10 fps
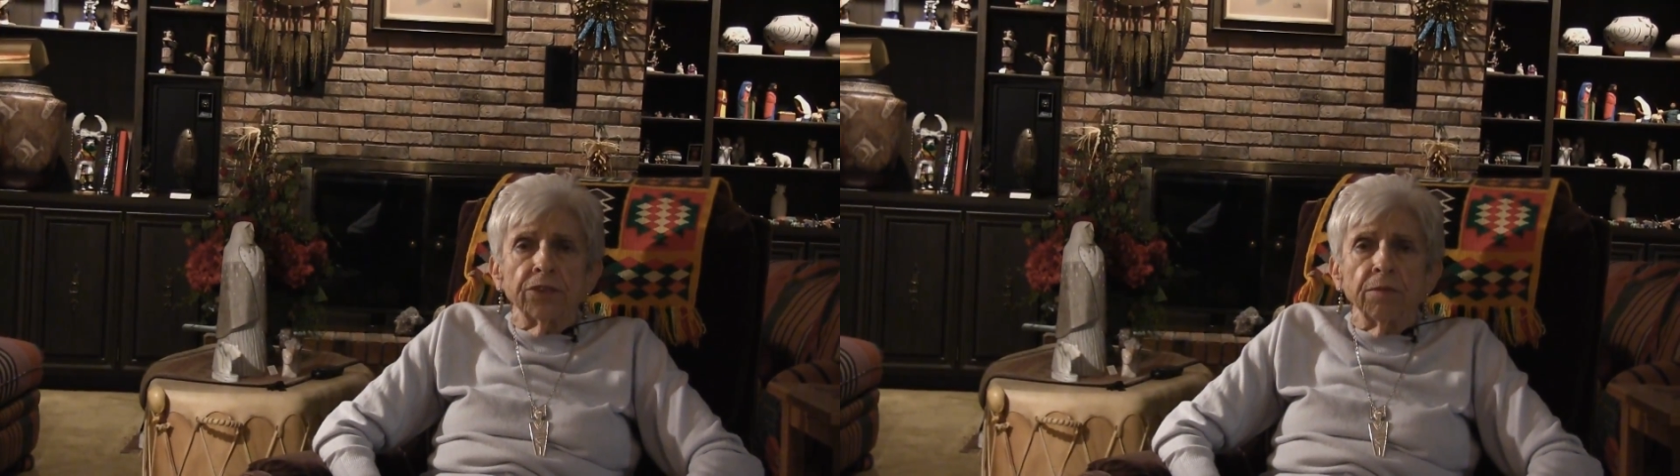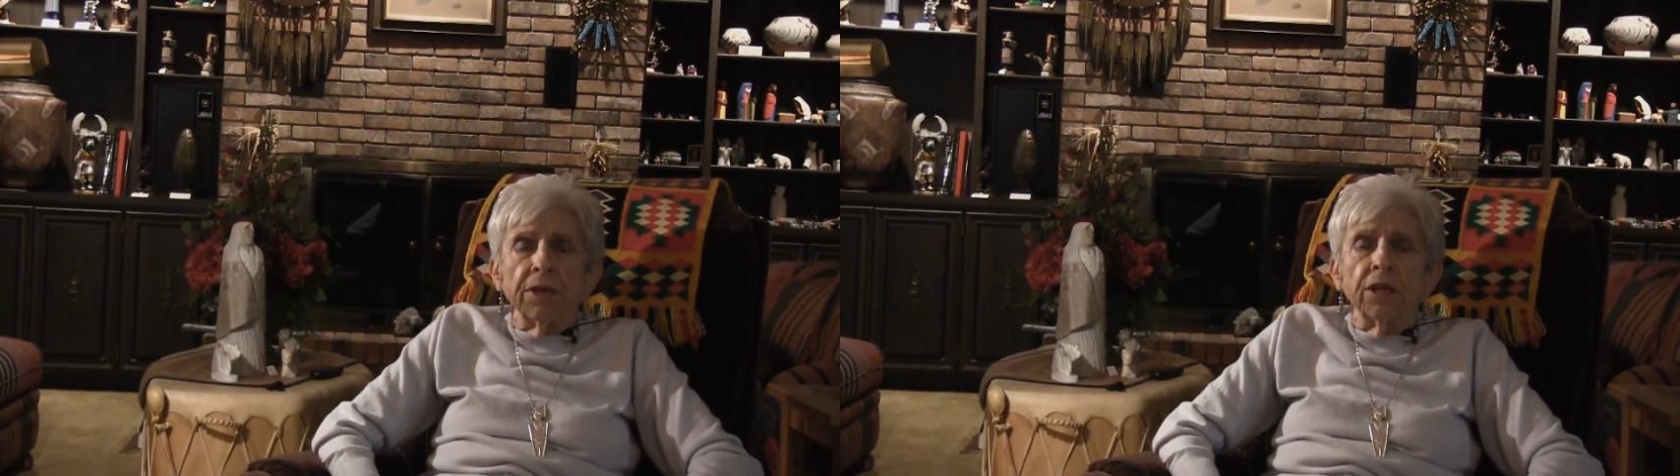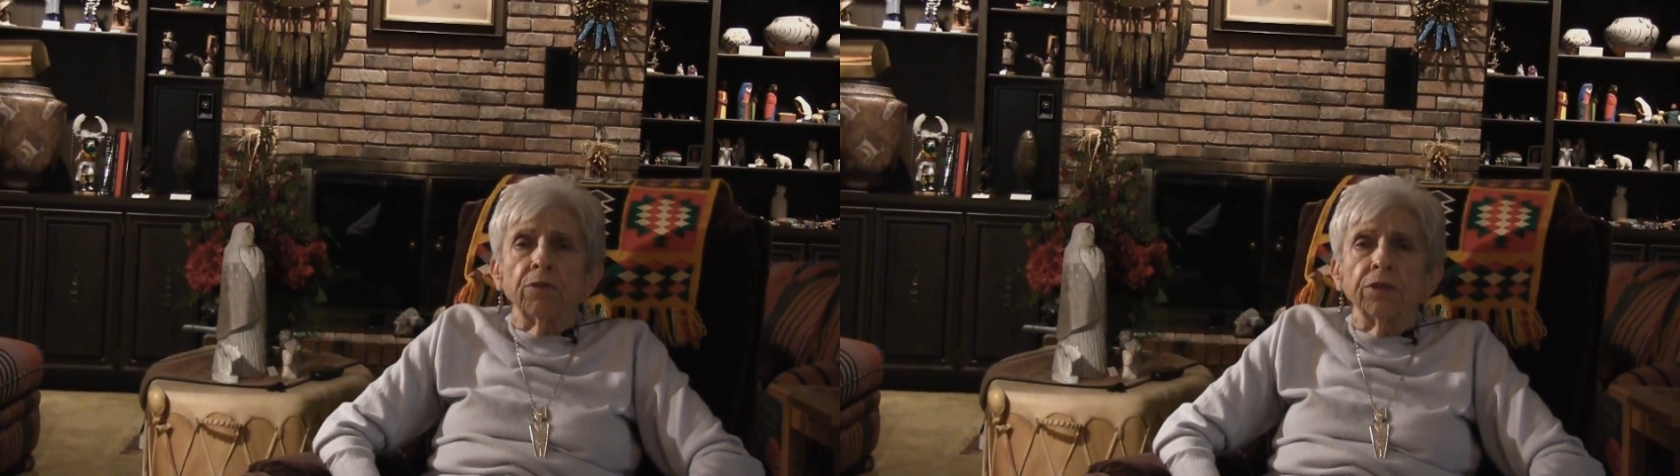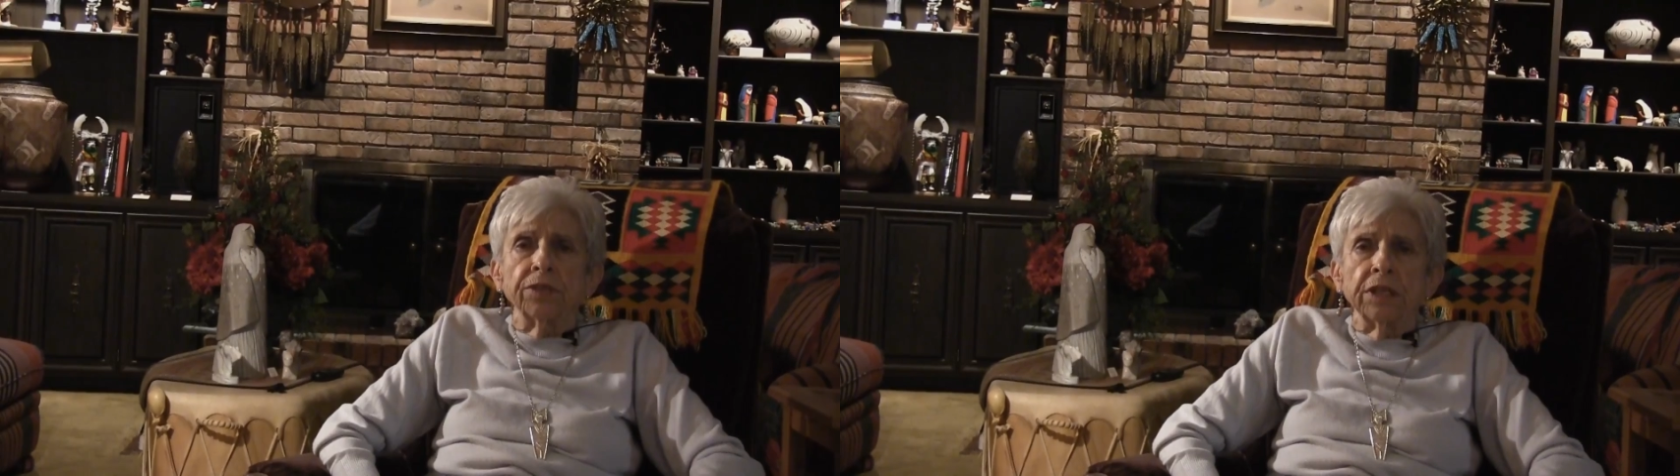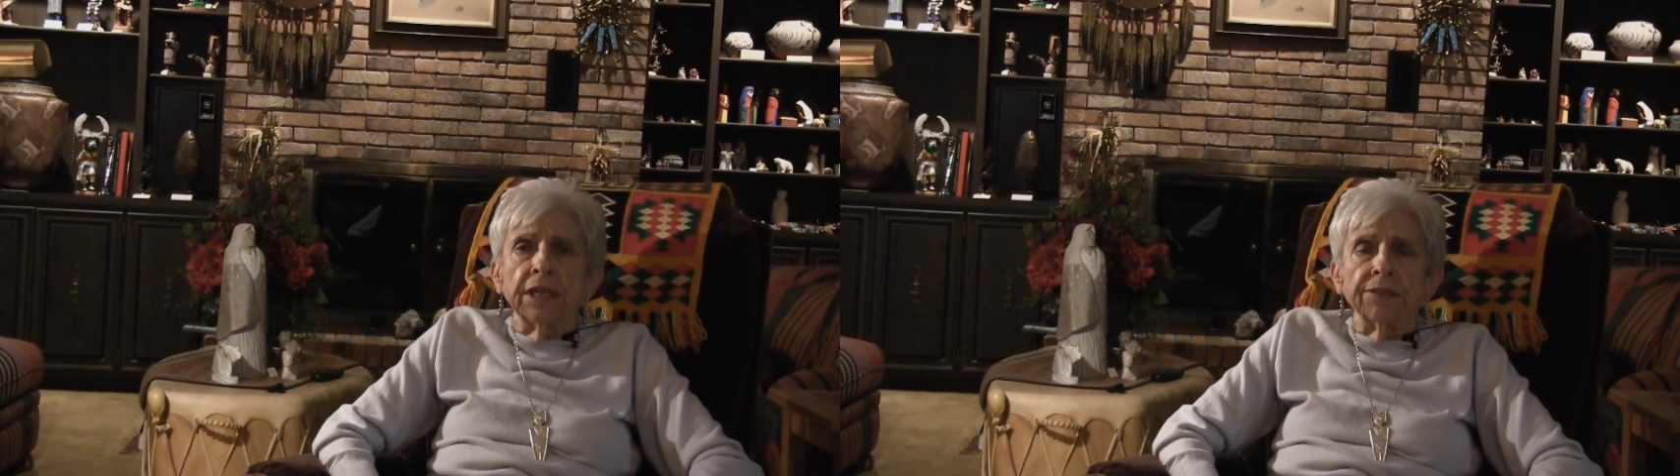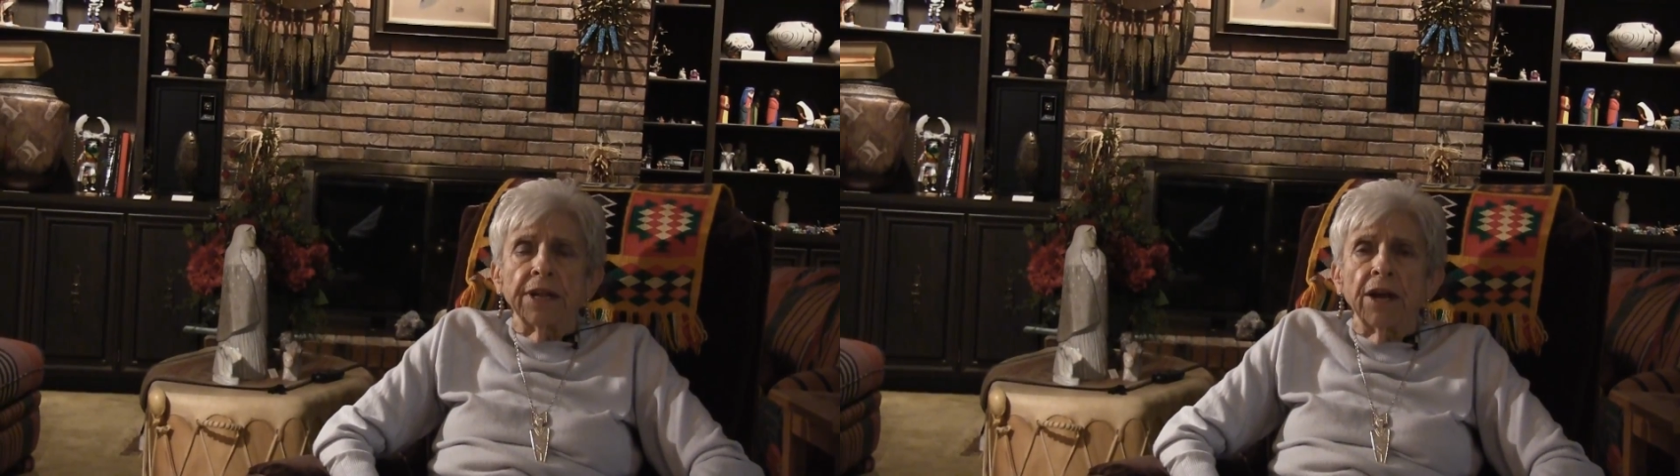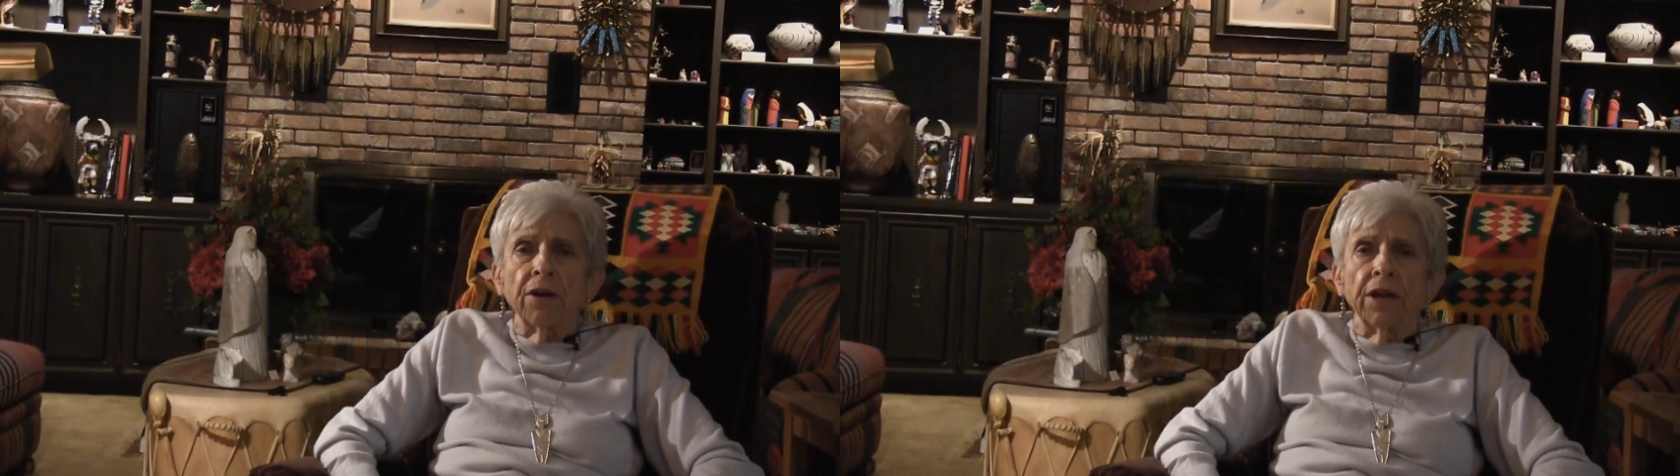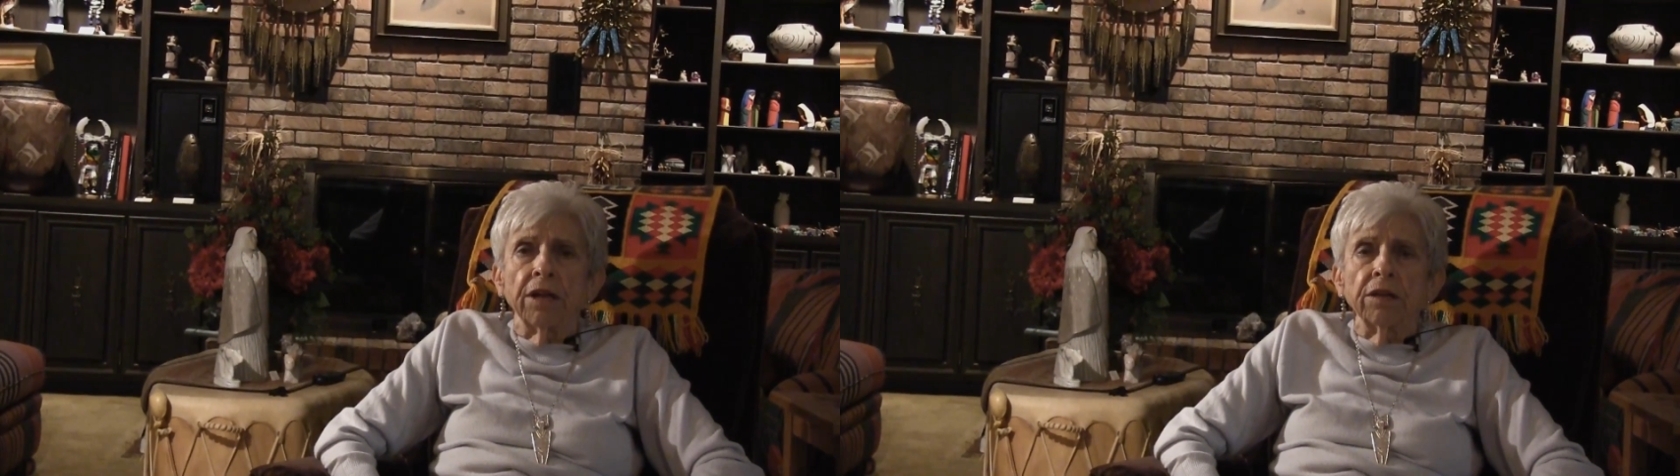some interest in this
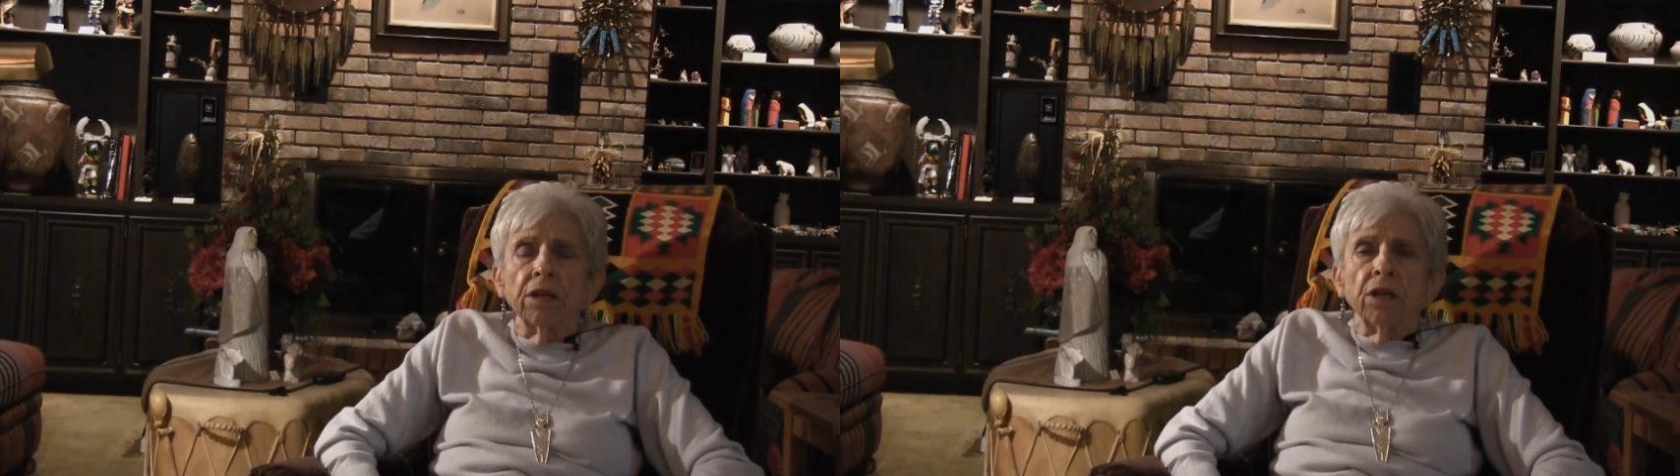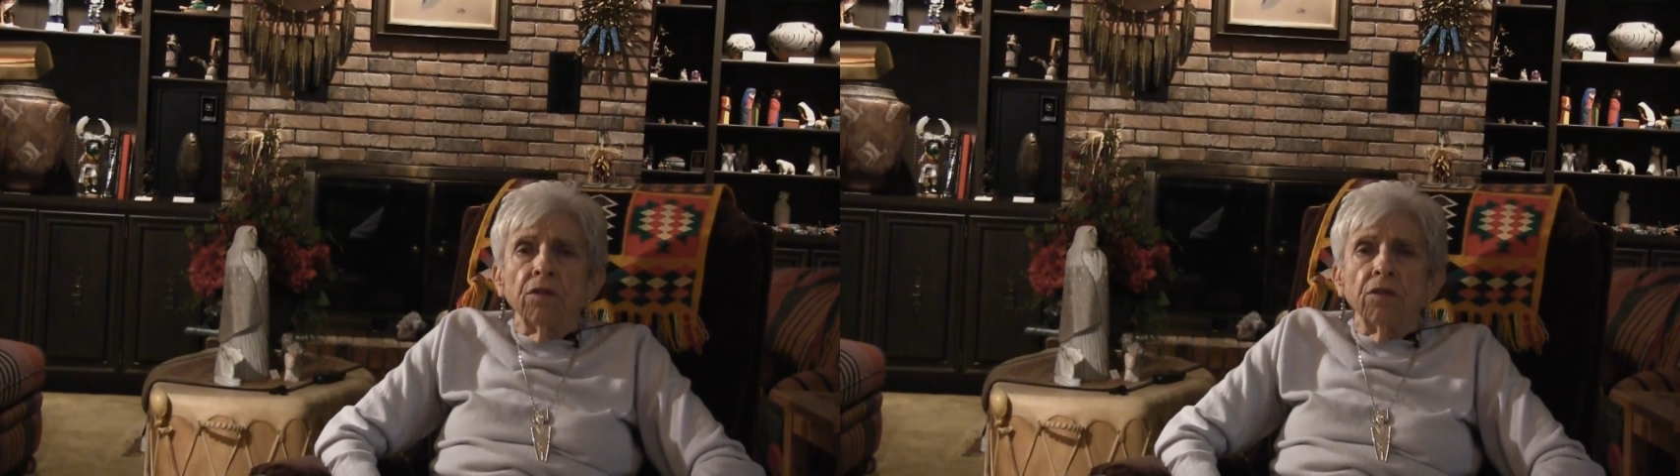area